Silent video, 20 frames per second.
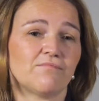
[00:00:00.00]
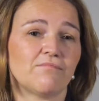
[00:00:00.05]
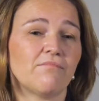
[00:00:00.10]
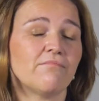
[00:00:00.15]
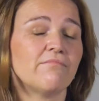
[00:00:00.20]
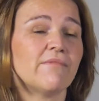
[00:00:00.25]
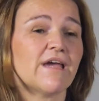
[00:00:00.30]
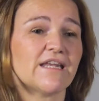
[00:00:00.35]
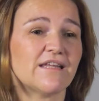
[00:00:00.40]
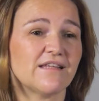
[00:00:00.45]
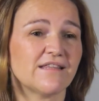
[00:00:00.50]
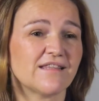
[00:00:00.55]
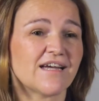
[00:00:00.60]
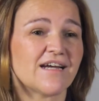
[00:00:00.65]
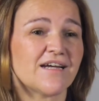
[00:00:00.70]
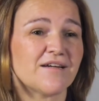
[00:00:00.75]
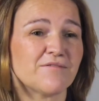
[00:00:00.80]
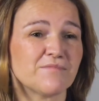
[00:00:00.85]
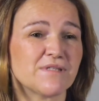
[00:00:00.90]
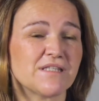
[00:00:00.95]
Many
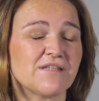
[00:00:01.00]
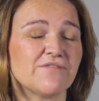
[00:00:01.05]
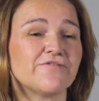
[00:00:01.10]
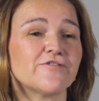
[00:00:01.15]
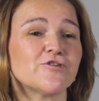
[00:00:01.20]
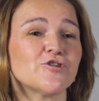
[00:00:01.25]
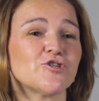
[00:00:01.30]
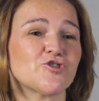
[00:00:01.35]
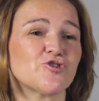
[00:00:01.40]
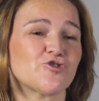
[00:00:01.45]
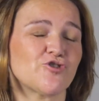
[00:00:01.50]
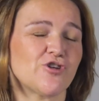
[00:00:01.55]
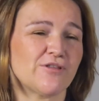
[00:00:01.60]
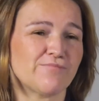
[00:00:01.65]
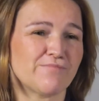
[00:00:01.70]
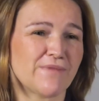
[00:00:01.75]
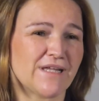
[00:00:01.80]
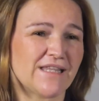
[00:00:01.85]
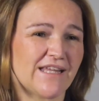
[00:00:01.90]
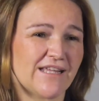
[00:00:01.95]
times, the first
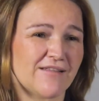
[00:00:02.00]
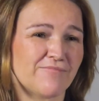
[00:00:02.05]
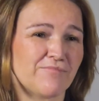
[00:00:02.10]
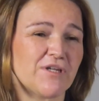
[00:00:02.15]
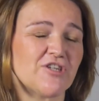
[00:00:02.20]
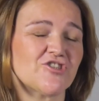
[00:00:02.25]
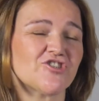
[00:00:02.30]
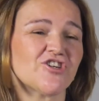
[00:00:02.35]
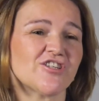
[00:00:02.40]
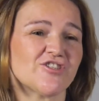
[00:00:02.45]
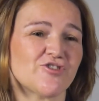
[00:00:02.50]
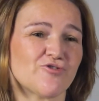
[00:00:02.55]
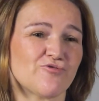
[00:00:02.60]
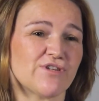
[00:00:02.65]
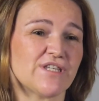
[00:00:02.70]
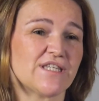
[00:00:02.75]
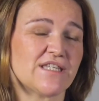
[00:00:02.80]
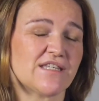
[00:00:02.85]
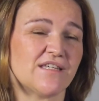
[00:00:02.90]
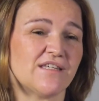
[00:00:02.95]
treatment that patients
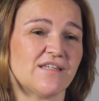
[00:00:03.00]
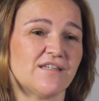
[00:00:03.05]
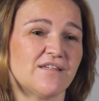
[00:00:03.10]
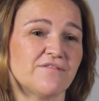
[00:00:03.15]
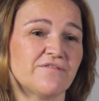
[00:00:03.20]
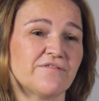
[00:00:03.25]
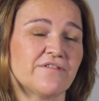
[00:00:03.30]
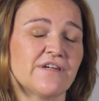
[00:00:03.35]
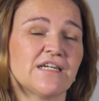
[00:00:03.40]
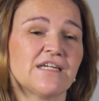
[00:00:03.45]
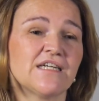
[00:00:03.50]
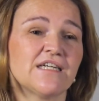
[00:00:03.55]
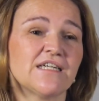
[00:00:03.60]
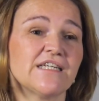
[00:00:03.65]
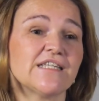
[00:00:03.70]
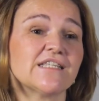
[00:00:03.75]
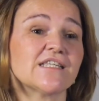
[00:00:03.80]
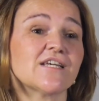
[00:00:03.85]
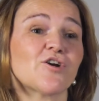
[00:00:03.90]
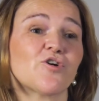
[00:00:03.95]
receive
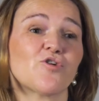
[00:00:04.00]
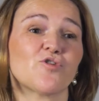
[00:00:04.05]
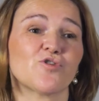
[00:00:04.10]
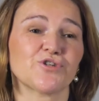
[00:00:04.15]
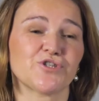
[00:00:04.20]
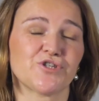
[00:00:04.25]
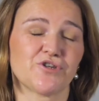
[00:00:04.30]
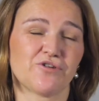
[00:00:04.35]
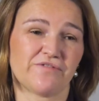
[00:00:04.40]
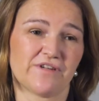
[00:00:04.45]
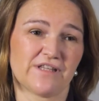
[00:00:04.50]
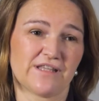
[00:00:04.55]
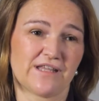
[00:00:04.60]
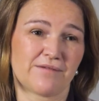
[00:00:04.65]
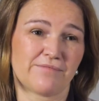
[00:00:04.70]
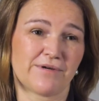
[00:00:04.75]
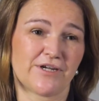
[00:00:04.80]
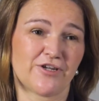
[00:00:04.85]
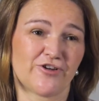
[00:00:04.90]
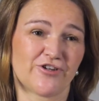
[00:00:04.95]
is a course of
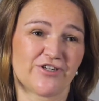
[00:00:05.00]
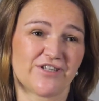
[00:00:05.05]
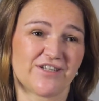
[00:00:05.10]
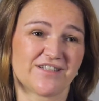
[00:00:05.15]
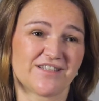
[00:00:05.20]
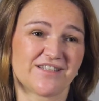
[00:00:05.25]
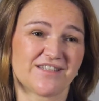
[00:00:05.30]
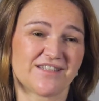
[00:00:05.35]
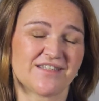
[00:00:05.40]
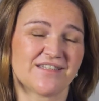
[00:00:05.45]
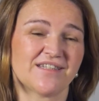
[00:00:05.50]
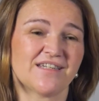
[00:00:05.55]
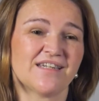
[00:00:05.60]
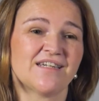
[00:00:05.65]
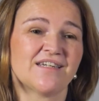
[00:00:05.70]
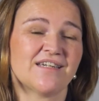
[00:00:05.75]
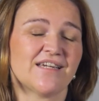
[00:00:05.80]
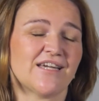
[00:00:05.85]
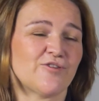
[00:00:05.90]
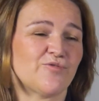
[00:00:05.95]
antibiotics.
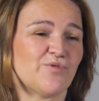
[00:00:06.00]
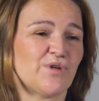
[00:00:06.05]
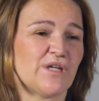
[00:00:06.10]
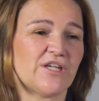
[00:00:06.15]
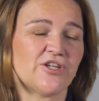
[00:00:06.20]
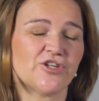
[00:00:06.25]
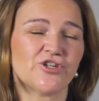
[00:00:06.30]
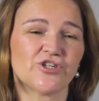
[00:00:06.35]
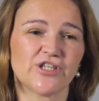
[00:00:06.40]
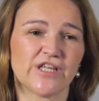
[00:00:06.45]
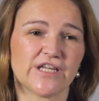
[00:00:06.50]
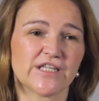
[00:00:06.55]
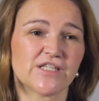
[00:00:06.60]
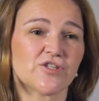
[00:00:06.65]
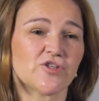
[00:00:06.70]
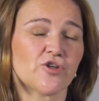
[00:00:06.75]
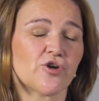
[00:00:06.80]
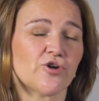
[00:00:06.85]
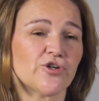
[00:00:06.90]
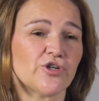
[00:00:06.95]
And we hear that
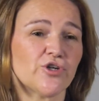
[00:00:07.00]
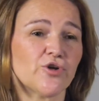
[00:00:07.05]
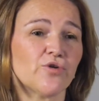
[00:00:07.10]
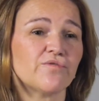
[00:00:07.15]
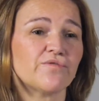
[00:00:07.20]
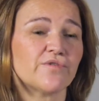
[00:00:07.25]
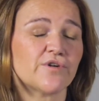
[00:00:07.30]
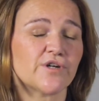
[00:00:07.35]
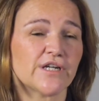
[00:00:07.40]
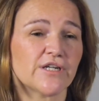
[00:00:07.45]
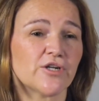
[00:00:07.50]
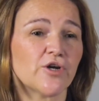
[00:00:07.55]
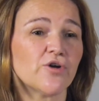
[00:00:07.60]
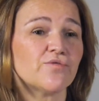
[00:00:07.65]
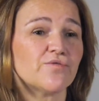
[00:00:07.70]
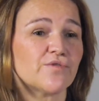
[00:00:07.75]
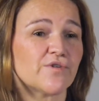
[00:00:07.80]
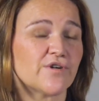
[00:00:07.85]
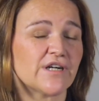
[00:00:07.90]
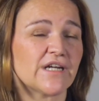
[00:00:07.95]
story over and
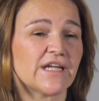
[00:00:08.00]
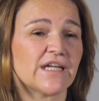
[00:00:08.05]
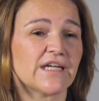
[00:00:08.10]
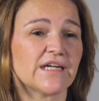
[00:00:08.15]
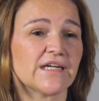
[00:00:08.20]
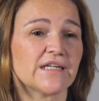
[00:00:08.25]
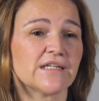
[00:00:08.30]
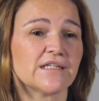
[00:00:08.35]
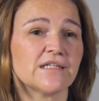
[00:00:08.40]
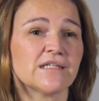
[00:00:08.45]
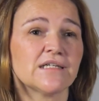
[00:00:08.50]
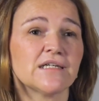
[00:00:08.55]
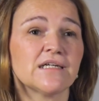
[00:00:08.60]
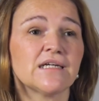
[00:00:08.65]
over again.